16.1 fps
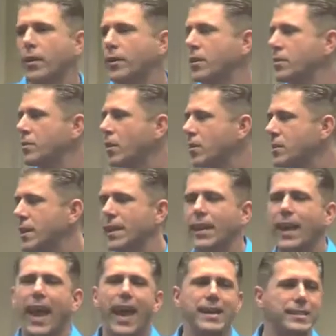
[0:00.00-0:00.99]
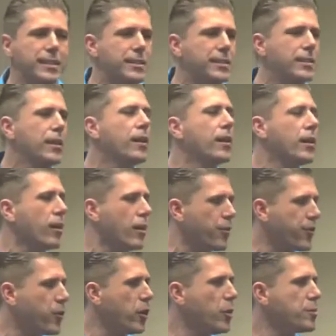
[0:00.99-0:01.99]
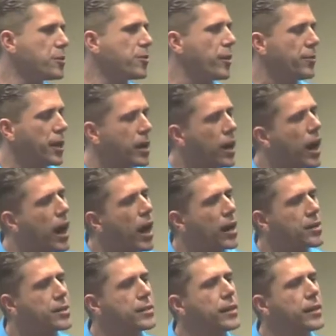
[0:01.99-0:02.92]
the toxic gases or fumes from the cars,